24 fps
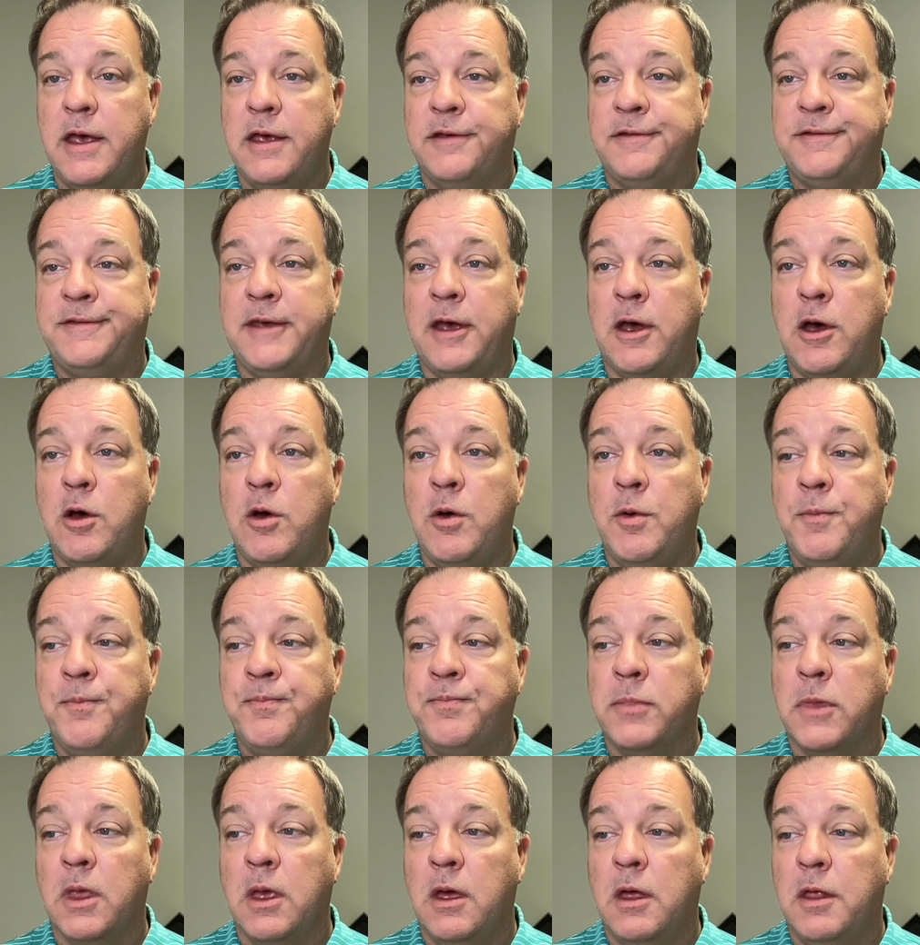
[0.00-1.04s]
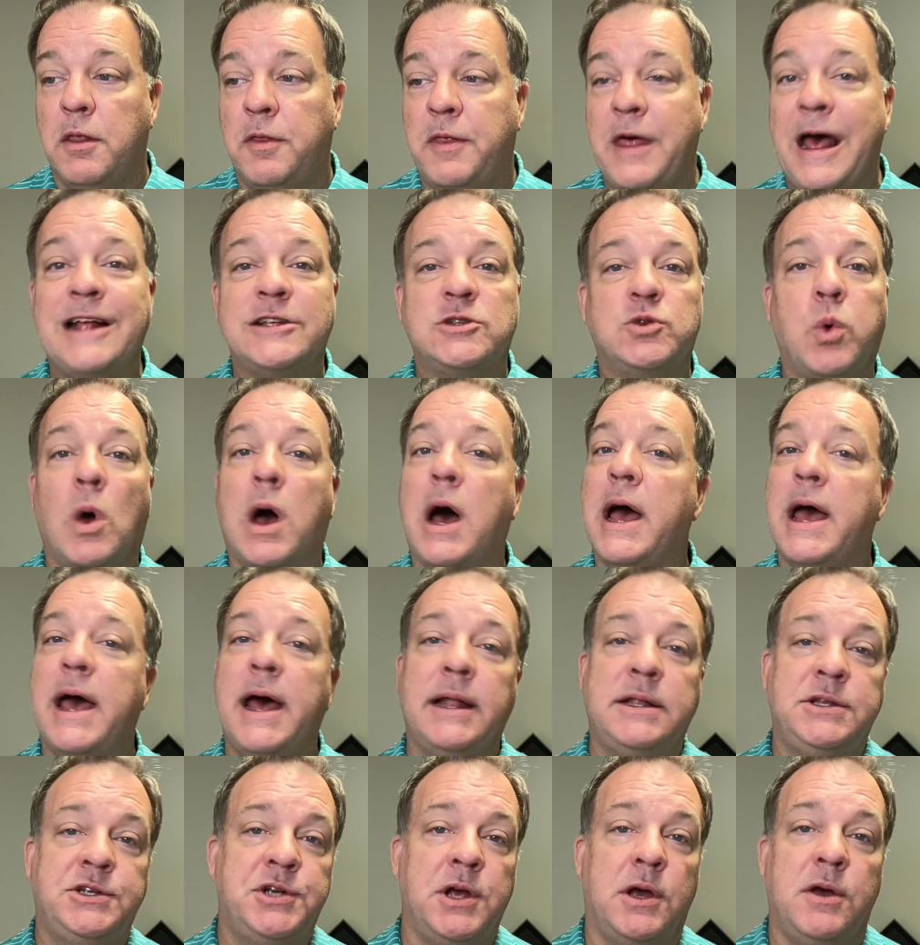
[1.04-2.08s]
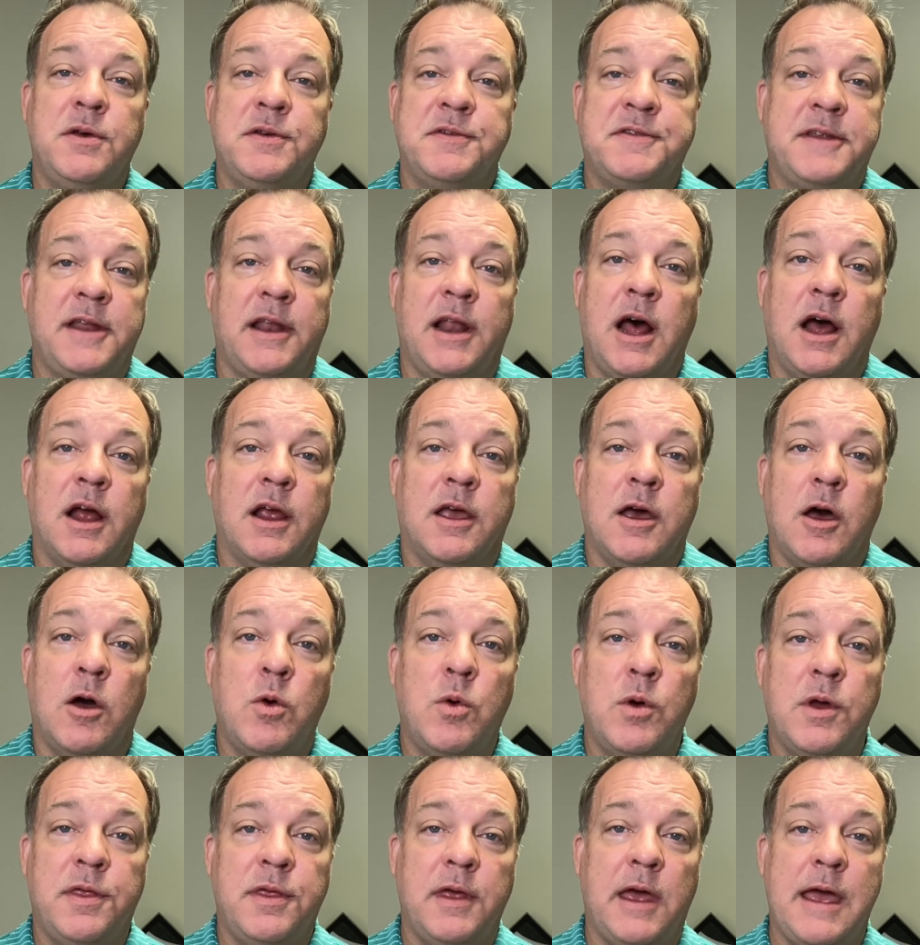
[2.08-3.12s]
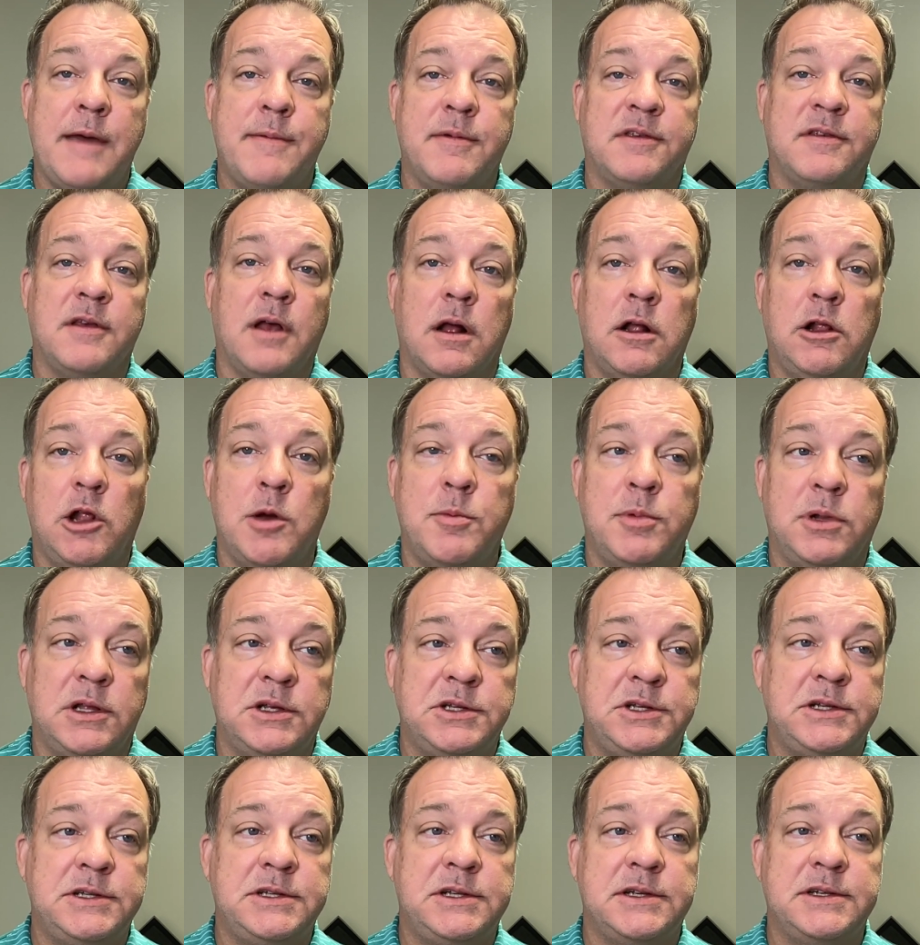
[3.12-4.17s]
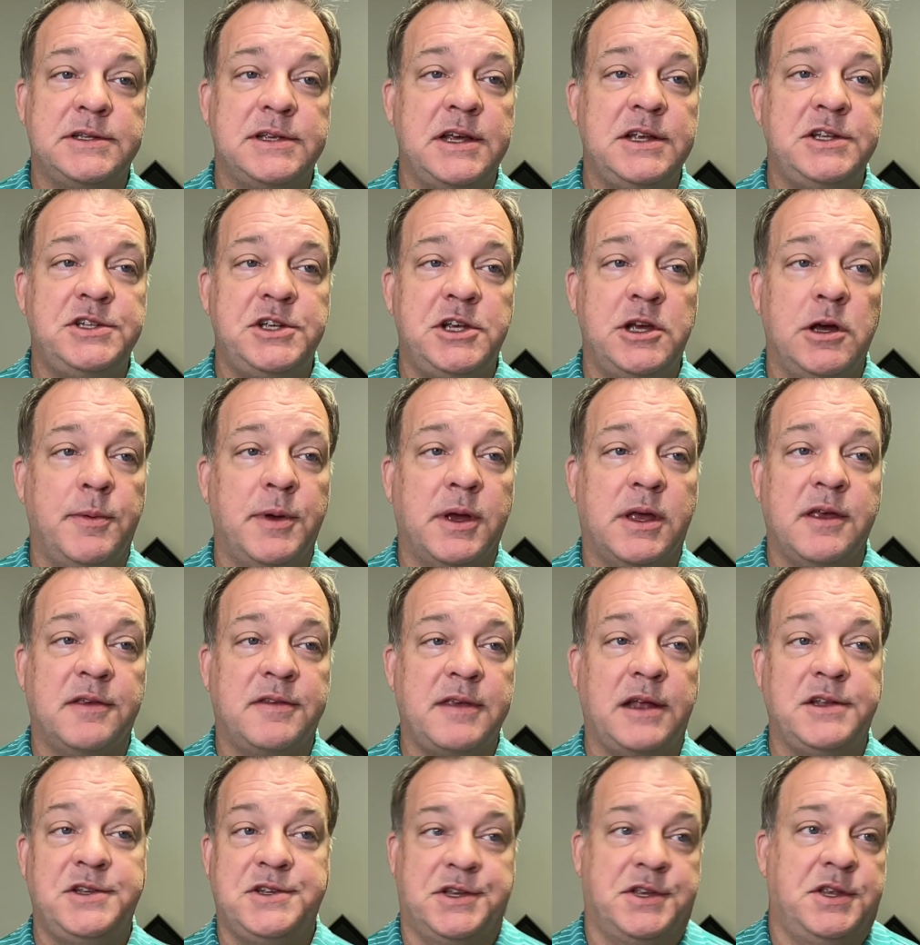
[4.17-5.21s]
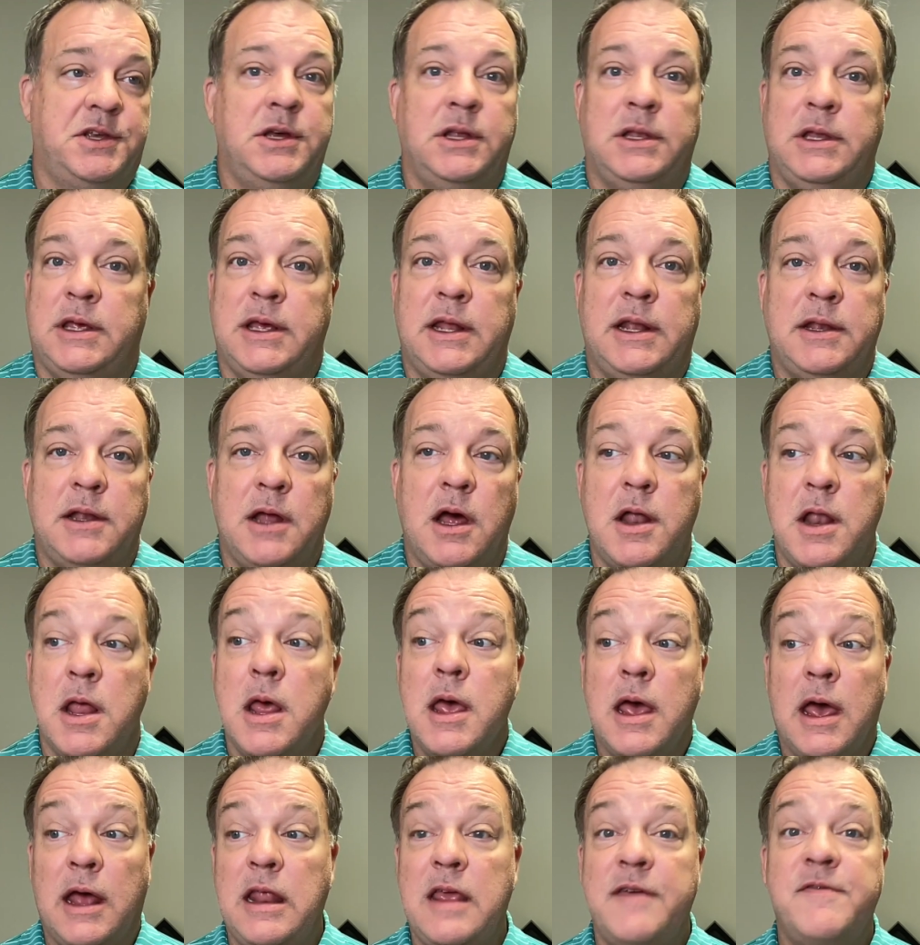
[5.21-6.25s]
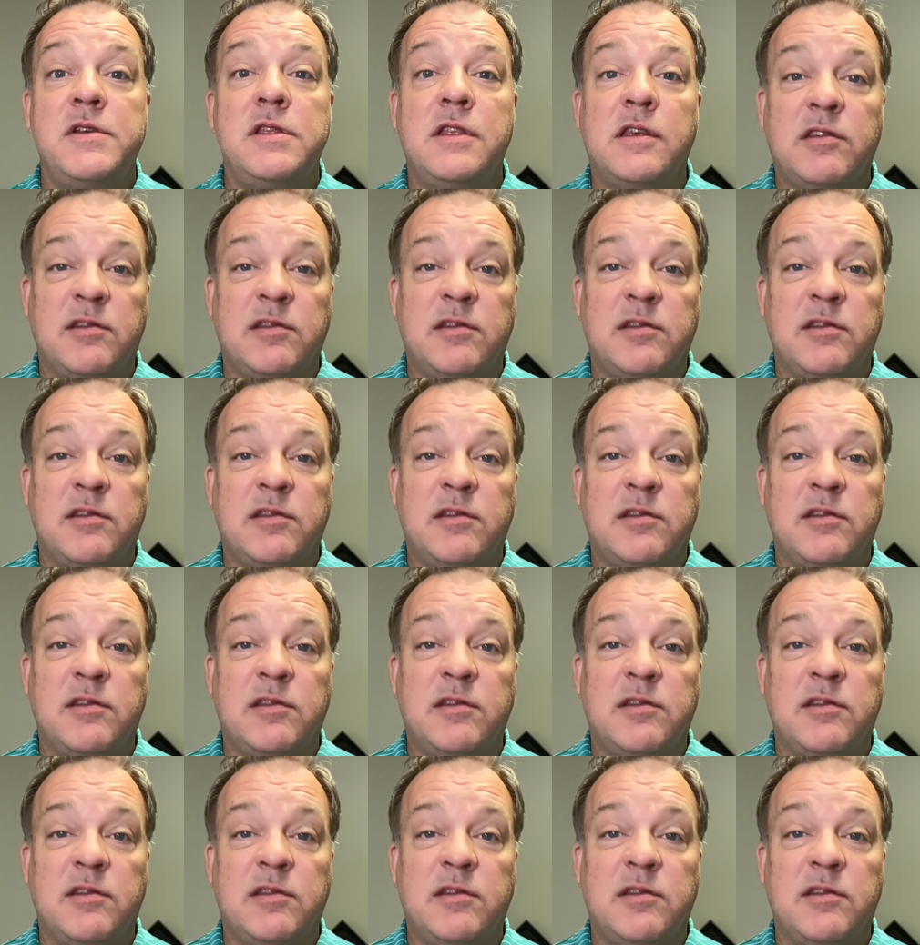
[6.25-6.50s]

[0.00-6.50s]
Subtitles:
So that's why I chose to not go with Amazon Global Logistics, AGL, because I just couldn't get it done. And even